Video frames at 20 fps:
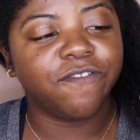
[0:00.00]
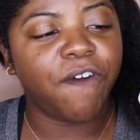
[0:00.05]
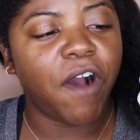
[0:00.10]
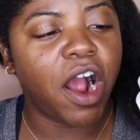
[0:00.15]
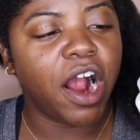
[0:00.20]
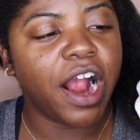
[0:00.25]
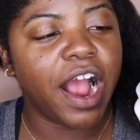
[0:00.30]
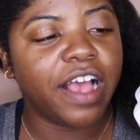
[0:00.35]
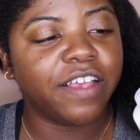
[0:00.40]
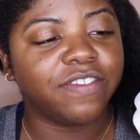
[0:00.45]

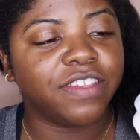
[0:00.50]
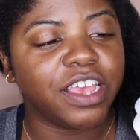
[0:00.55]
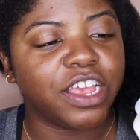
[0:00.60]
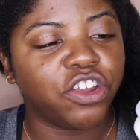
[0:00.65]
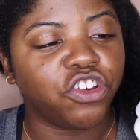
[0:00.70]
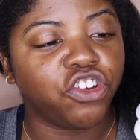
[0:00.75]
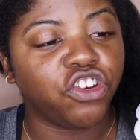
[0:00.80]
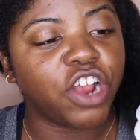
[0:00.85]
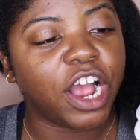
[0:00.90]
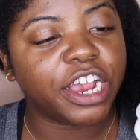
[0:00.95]
far as the
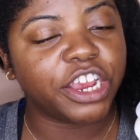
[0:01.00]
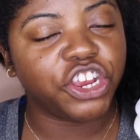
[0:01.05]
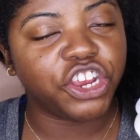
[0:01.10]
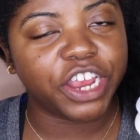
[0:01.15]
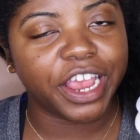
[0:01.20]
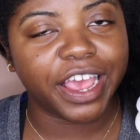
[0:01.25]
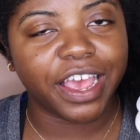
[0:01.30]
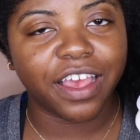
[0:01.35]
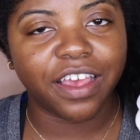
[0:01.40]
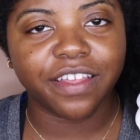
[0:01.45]

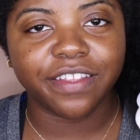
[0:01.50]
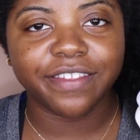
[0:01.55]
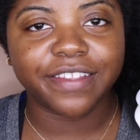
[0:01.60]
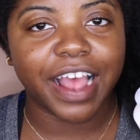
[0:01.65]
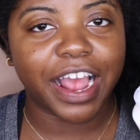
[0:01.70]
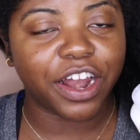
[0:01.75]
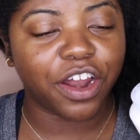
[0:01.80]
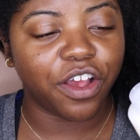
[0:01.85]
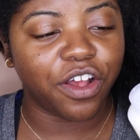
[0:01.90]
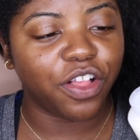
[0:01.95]
instructions,
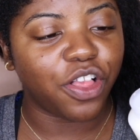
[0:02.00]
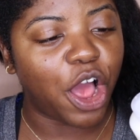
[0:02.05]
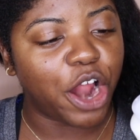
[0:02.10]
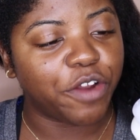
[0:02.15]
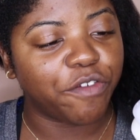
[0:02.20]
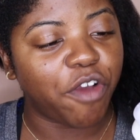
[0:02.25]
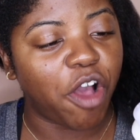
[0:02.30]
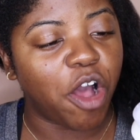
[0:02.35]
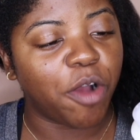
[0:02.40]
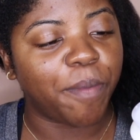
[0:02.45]
I know a lot
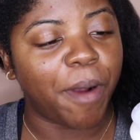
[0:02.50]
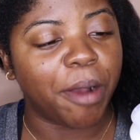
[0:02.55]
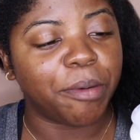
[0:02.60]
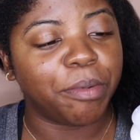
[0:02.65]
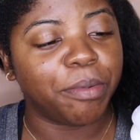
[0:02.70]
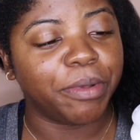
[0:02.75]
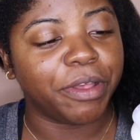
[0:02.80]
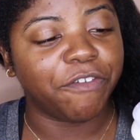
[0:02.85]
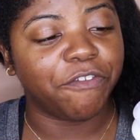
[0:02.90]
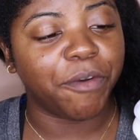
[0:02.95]
of y'all are
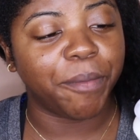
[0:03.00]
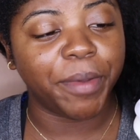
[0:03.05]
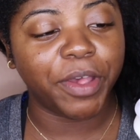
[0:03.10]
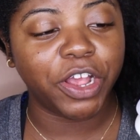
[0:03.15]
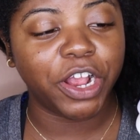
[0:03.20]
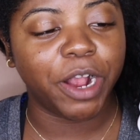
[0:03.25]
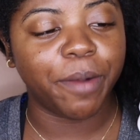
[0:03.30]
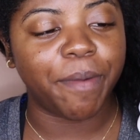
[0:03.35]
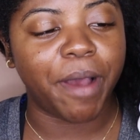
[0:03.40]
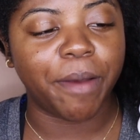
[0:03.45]
probably
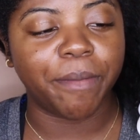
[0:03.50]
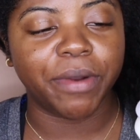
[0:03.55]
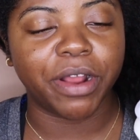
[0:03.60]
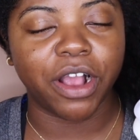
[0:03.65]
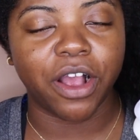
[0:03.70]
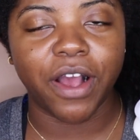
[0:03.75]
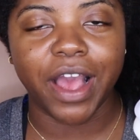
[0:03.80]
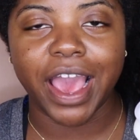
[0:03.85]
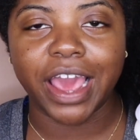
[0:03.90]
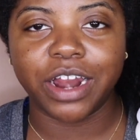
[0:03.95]
familiar, but I'm gonna
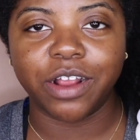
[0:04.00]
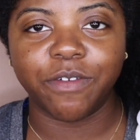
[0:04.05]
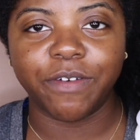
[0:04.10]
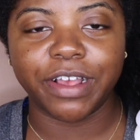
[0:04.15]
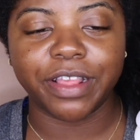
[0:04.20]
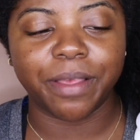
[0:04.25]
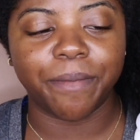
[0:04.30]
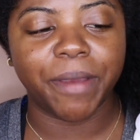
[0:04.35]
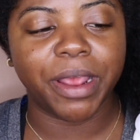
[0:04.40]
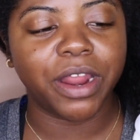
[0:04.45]
go ahead and
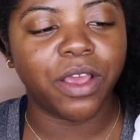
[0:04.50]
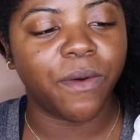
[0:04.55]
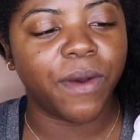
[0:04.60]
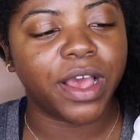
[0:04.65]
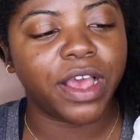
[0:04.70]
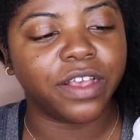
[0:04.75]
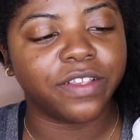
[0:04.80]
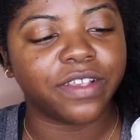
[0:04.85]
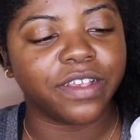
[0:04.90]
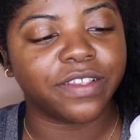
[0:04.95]
read them
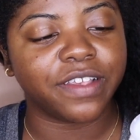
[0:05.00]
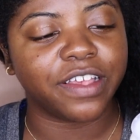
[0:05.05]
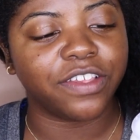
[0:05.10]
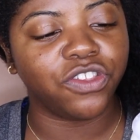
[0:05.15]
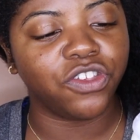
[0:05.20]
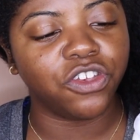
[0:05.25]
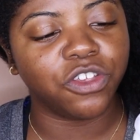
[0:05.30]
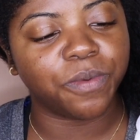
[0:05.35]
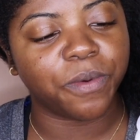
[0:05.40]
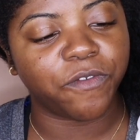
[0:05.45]
anyways. It
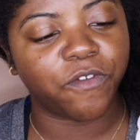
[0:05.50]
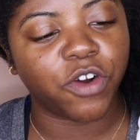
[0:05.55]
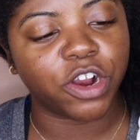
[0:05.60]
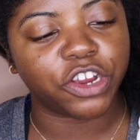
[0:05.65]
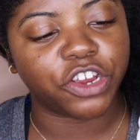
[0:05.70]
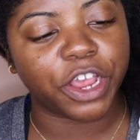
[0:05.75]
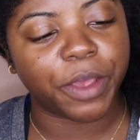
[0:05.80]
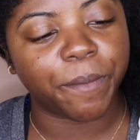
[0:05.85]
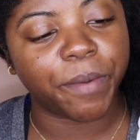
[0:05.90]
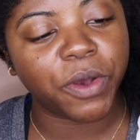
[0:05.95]
says, use before
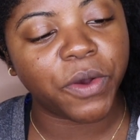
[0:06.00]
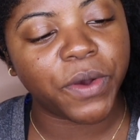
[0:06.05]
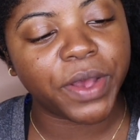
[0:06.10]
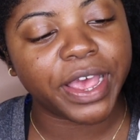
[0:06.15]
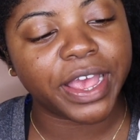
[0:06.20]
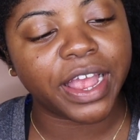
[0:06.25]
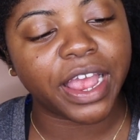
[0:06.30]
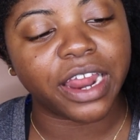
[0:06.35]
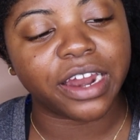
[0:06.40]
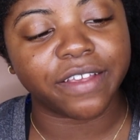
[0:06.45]

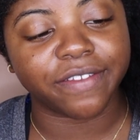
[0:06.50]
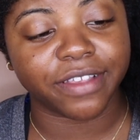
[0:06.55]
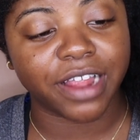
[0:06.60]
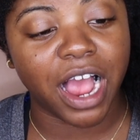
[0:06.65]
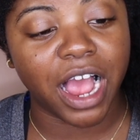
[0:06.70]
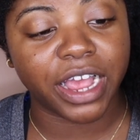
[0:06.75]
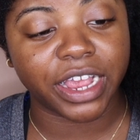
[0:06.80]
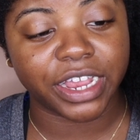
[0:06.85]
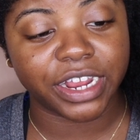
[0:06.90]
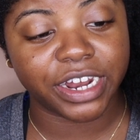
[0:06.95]
shampooing. It is
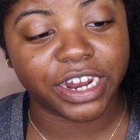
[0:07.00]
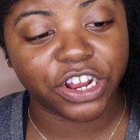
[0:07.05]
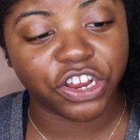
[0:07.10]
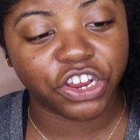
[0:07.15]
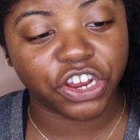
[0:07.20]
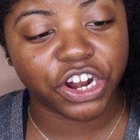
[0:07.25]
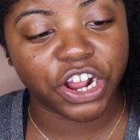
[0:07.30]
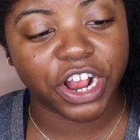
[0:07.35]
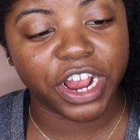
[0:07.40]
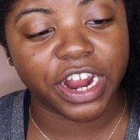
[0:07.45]
not a
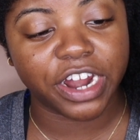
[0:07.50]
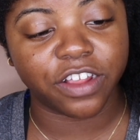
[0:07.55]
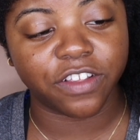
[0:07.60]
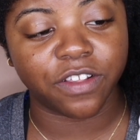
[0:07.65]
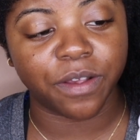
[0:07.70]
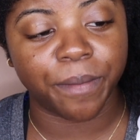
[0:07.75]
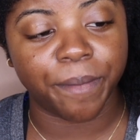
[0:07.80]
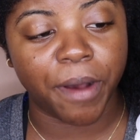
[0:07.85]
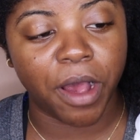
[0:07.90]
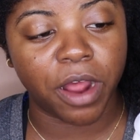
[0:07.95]
conditioner, it
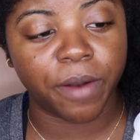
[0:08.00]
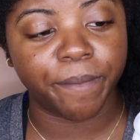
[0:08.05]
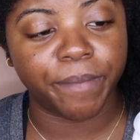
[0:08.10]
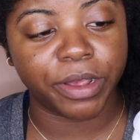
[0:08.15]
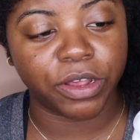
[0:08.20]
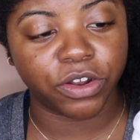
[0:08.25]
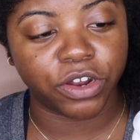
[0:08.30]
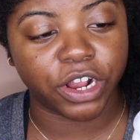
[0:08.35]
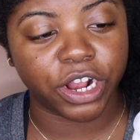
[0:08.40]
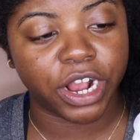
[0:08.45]
is a bond
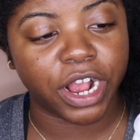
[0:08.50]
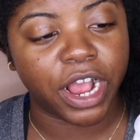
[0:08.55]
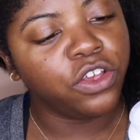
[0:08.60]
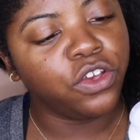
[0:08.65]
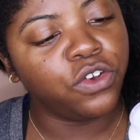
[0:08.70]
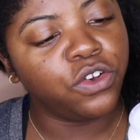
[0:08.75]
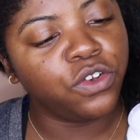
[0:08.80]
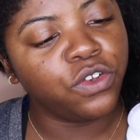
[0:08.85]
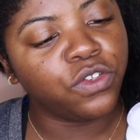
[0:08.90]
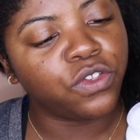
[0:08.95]
builder.
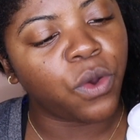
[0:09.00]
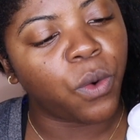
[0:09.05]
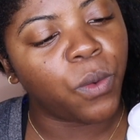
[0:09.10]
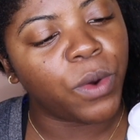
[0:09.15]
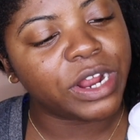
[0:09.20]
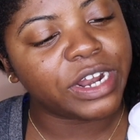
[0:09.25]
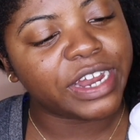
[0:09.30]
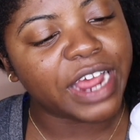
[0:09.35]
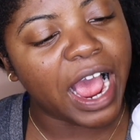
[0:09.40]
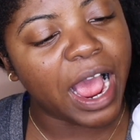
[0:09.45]
Use
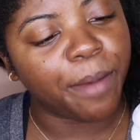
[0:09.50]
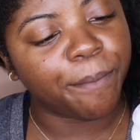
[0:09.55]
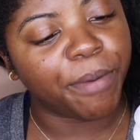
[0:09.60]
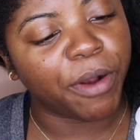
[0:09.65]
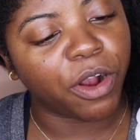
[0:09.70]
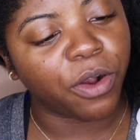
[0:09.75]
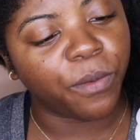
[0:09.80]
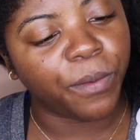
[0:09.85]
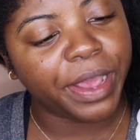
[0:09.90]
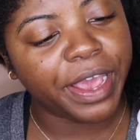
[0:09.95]
1 time
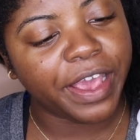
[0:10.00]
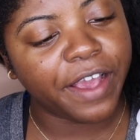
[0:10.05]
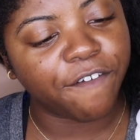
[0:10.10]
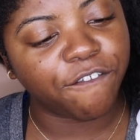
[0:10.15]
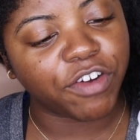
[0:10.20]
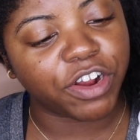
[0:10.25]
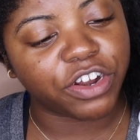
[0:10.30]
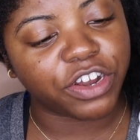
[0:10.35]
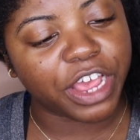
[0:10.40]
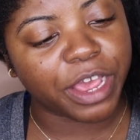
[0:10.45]
per week
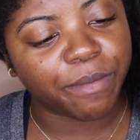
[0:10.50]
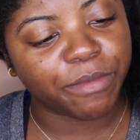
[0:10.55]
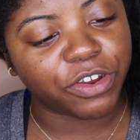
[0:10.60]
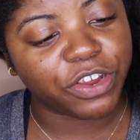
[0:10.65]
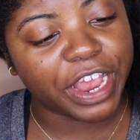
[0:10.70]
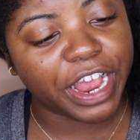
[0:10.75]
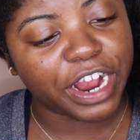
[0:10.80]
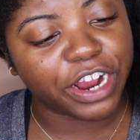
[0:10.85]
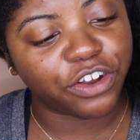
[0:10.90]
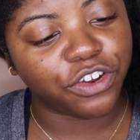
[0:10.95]
for
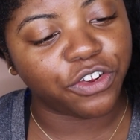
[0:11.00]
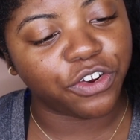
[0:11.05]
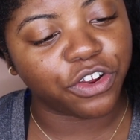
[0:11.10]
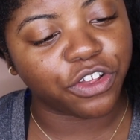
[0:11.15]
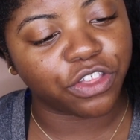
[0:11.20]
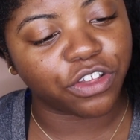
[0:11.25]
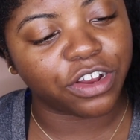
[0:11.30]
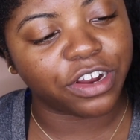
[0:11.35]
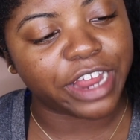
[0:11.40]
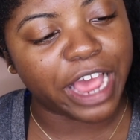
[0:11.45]
damaged hair, 2 to
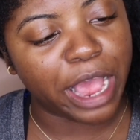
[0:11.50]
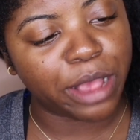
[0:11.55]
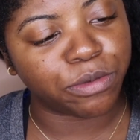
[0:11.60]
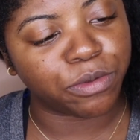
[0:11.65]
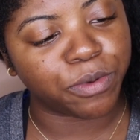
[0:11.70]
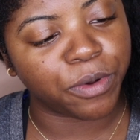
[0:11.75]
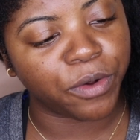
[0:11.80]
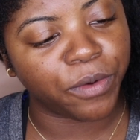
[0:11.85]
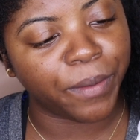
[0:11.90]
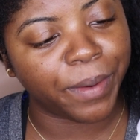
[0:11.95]
3
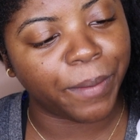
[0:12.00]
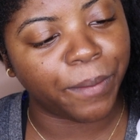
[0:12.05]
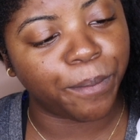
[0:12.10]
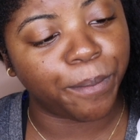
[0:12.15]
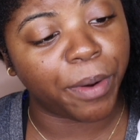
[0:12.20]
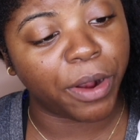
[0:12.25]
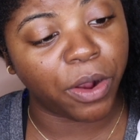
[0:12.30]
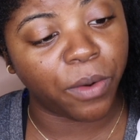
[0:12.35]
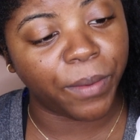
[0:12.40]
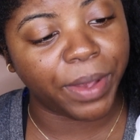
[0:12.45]
times
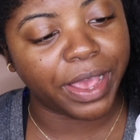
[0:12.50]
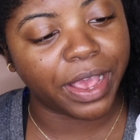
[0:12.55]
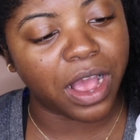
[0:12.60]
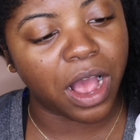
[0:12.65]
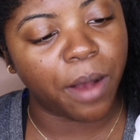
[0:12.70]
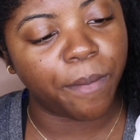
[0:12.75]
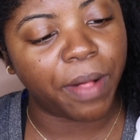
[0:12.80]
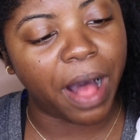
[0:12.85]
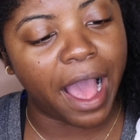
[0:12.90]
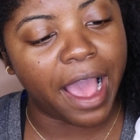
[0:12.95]
per week.
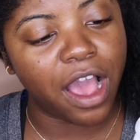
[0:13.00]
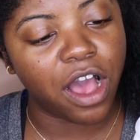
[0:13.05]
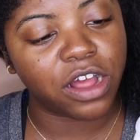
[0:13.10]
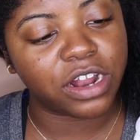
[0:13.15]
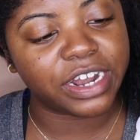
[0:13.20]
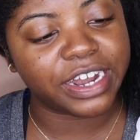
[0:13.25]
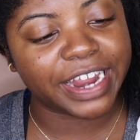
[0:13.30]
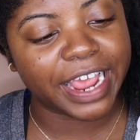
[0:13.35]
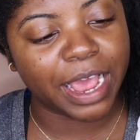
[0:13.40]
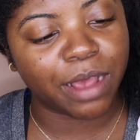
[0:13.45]
Apply
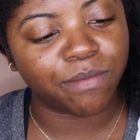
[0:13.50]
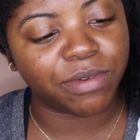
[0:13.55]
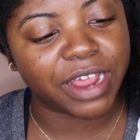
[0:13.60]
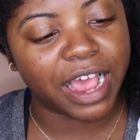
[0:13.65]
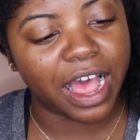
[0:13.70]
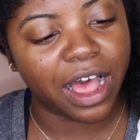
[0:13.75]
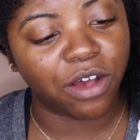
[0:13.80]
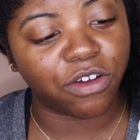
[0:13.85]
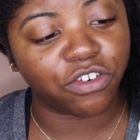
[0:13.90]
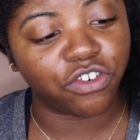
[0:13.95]
on damp
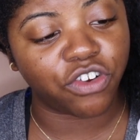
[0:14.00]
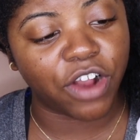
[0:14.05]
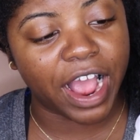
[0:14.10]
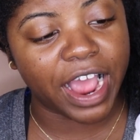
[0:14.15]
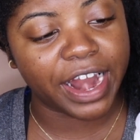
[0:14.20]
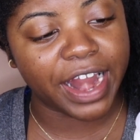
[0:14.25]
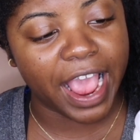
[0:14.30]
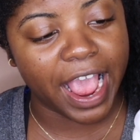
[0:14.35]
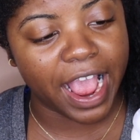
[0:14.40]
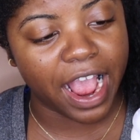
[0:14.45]
towel,
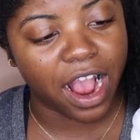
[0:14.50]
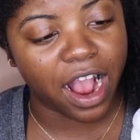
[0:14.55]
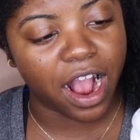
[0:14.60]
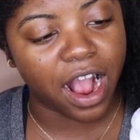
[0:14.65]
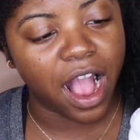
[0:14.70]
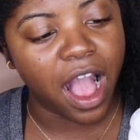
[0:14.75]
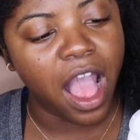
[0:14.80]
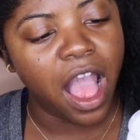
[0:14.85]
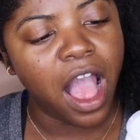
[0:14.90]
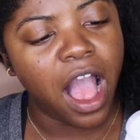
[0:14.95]
dried hair.